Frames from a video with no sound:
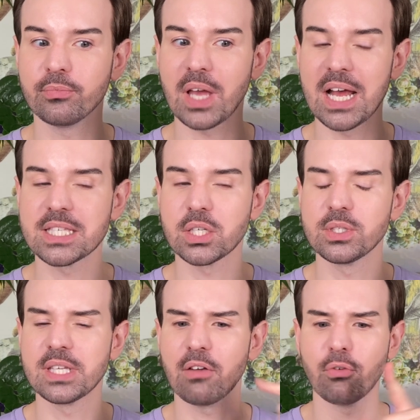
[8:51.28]
ask
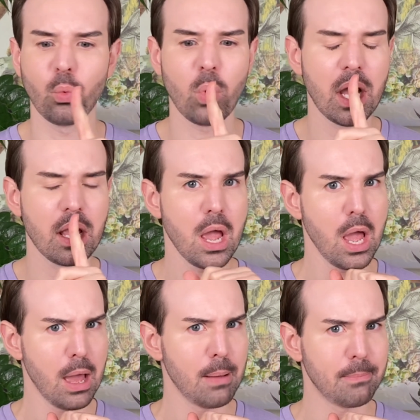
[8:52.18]
yourself why
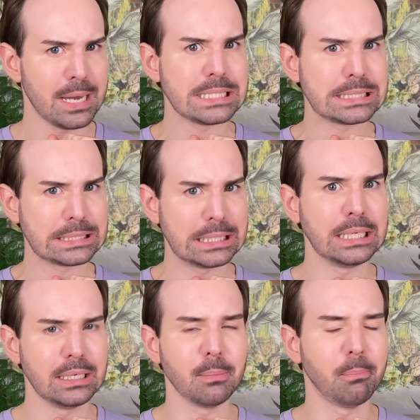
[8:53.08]
my
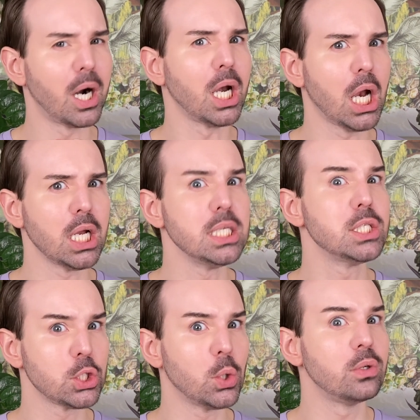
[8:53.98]
skin barrier is
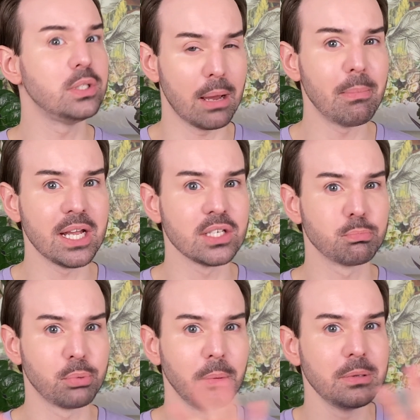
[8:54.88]
so
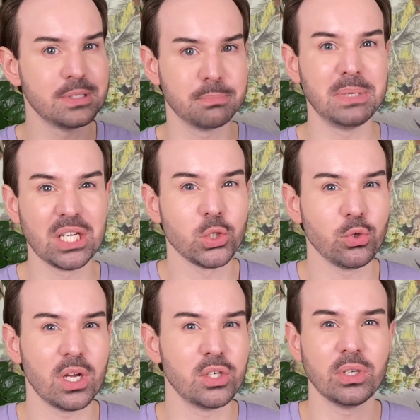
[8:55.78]
damaged. Probably it's because
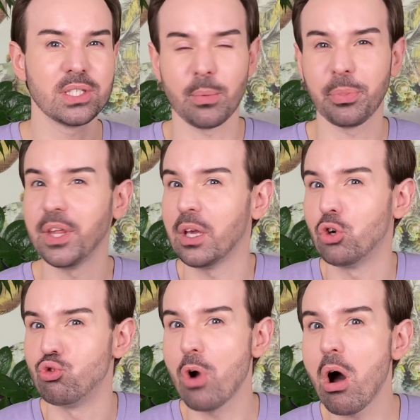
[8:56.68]
you are doing something
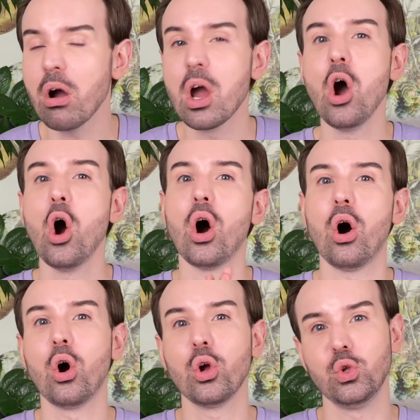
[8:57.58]
wrong,
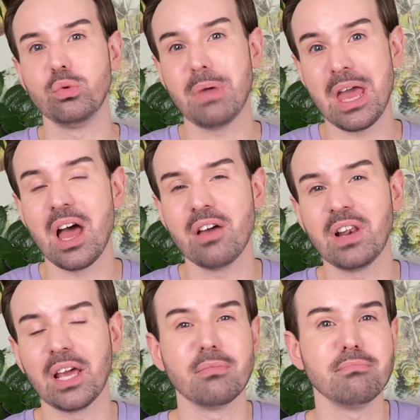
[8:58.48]
or you may have
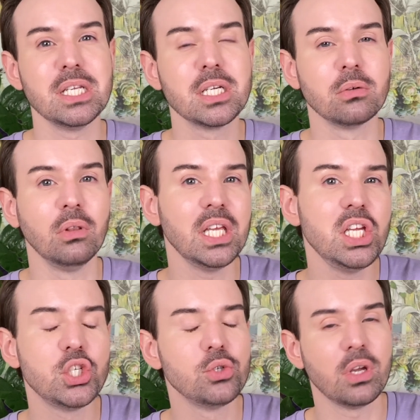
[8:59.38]
like a medical
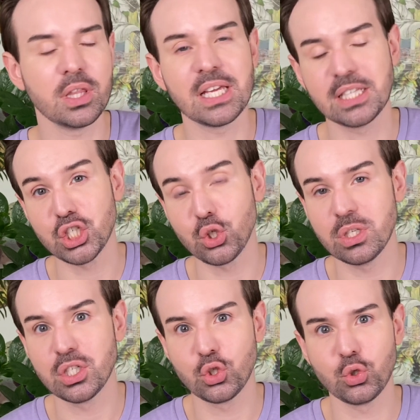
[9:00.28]
issue. In that you
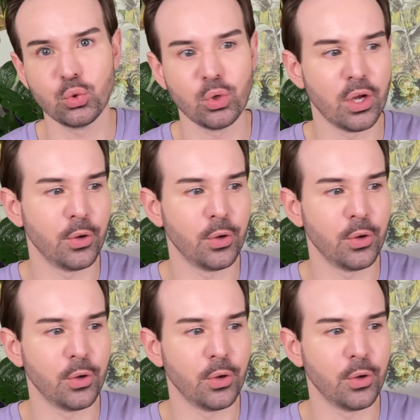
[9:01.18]
need to